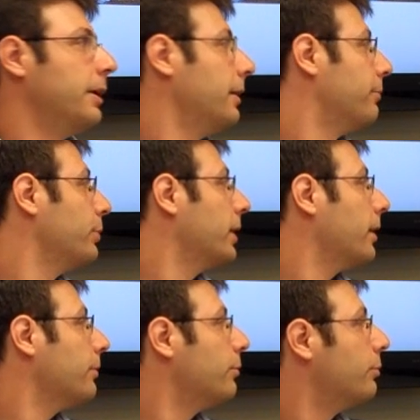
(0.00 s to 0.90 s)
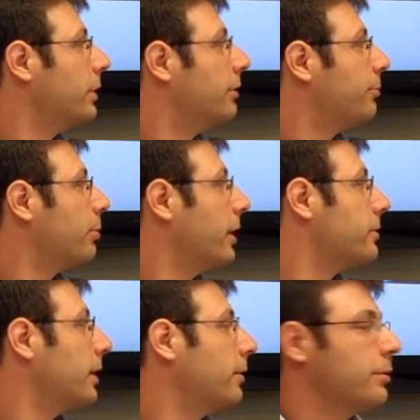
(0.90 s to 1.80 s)
If we got rid of Price
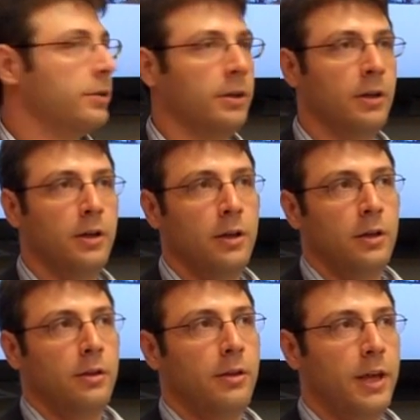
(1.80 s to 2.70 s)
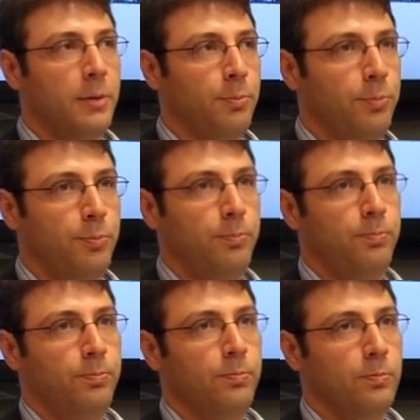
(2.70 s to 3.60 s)
Anderson, it
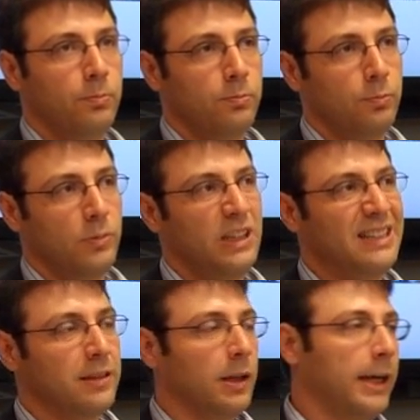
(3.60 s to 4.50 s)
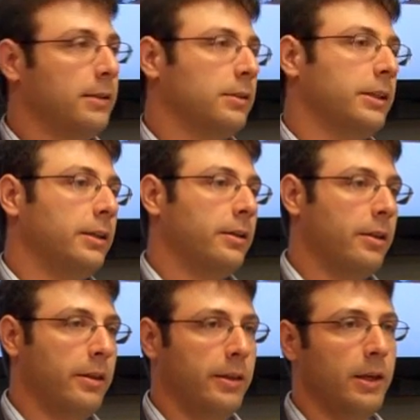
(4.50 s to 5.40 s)
is likely
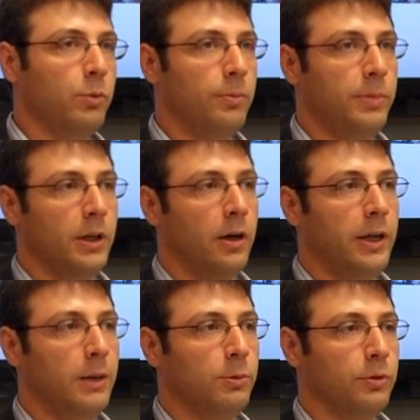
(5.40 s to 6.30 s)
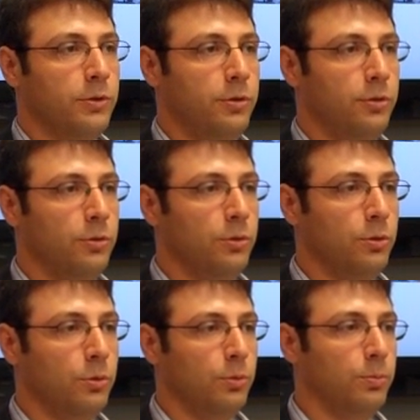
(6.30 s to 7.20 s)
that they would be unable
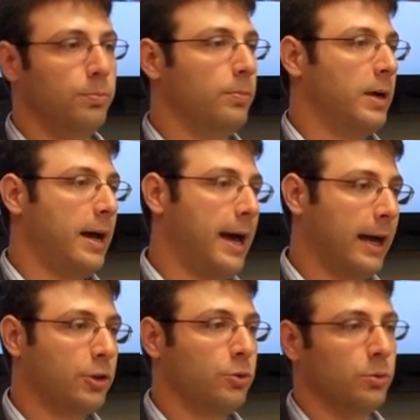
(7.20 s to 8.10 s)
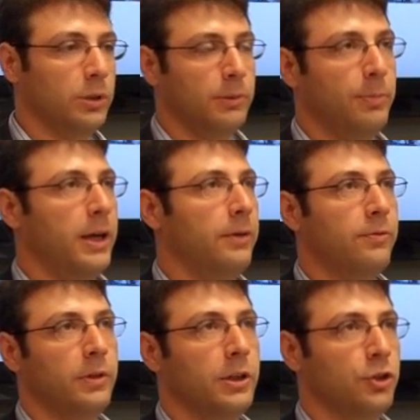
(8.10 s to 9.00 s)
to actually pay
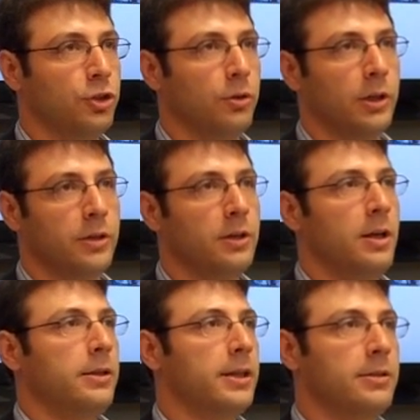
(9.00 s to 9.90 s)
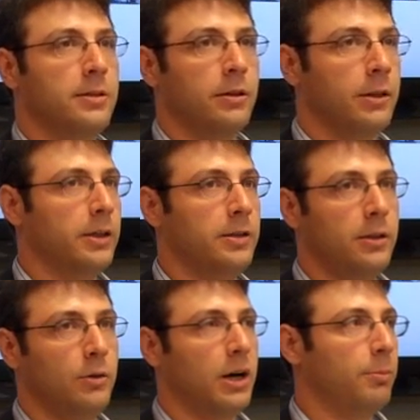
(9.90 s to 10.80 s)
for the insurance necessary to
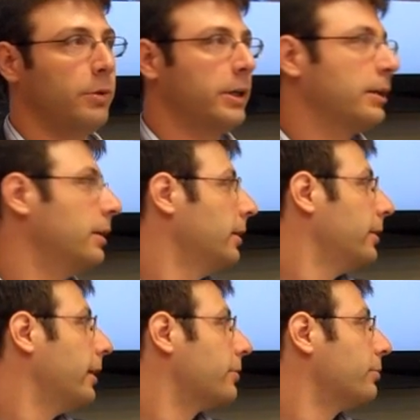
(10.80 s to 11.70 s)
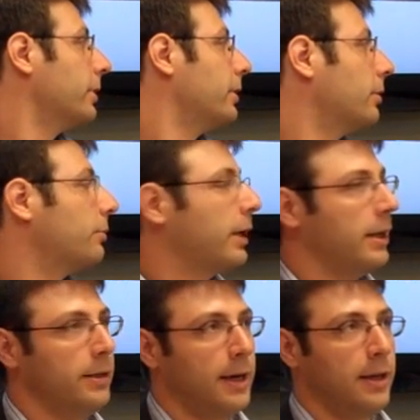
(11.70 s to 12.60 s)
continue operating. That's really the
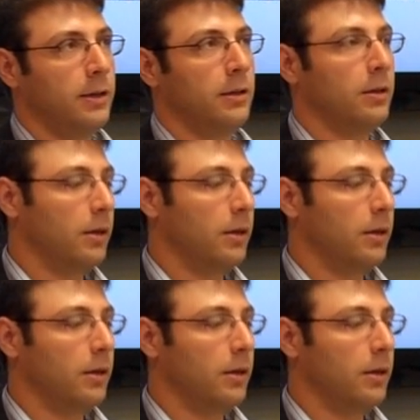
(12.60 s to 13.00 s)
granddaddy